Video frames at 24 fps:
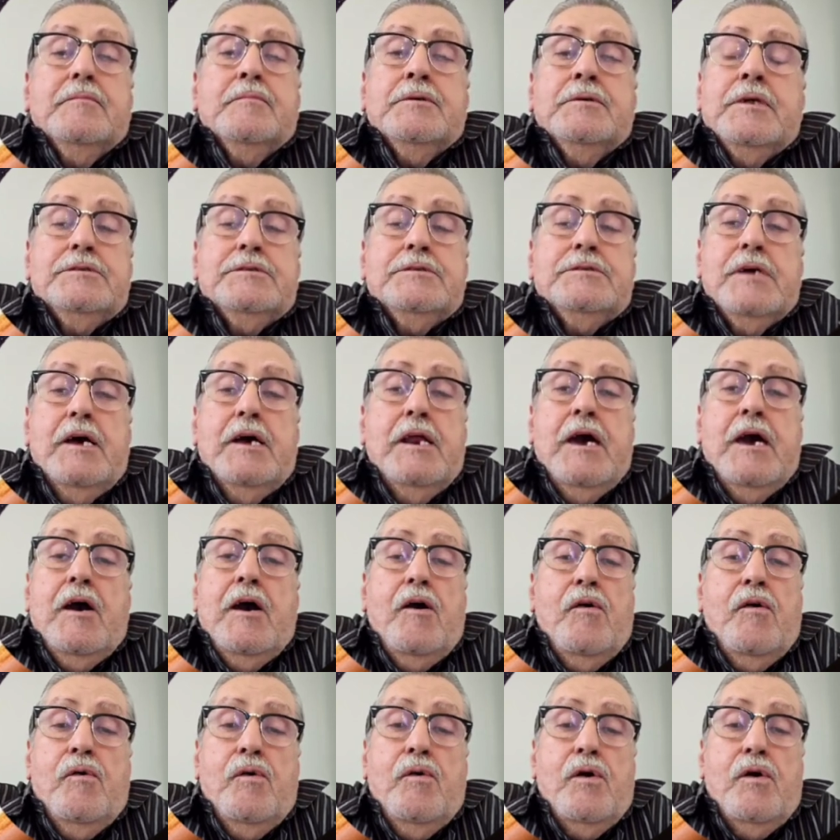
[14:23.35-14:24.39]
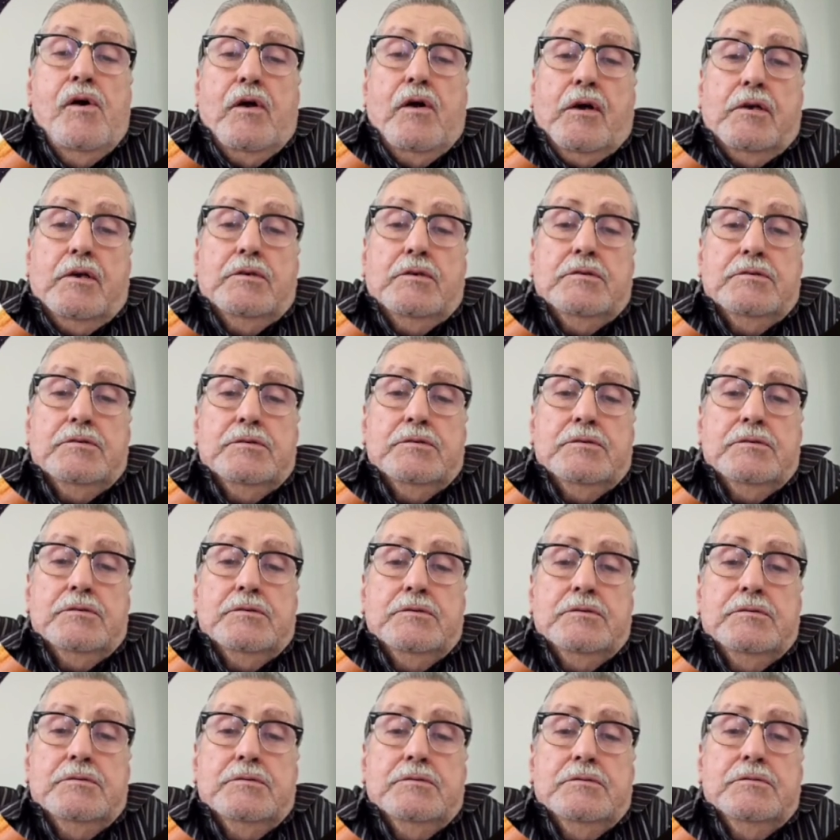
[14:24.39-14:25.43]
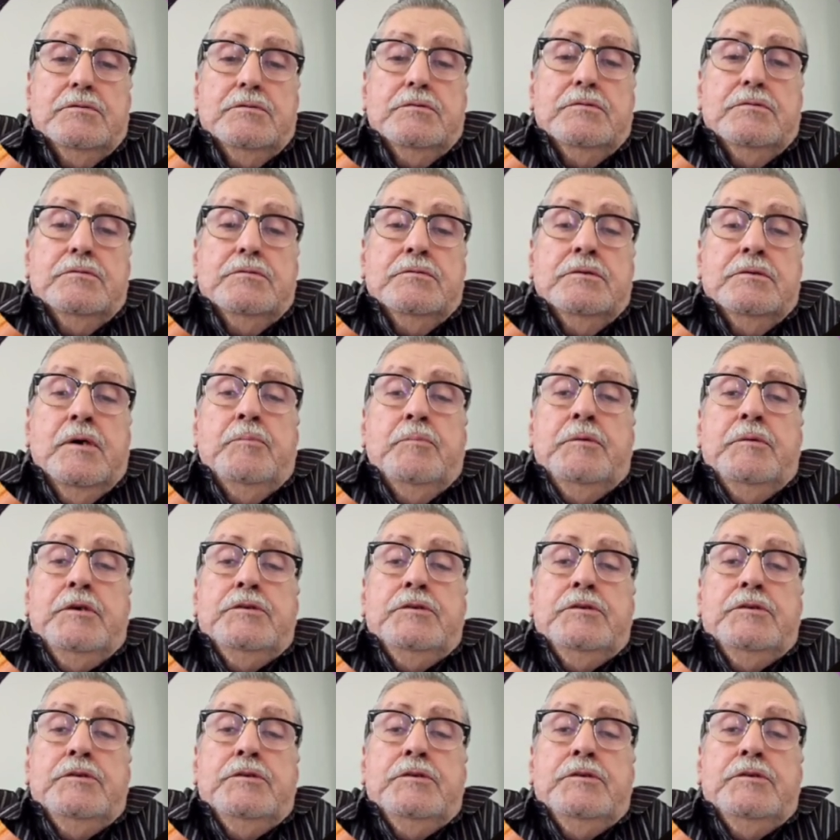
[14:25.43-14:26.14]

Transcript: But that's not how it works. That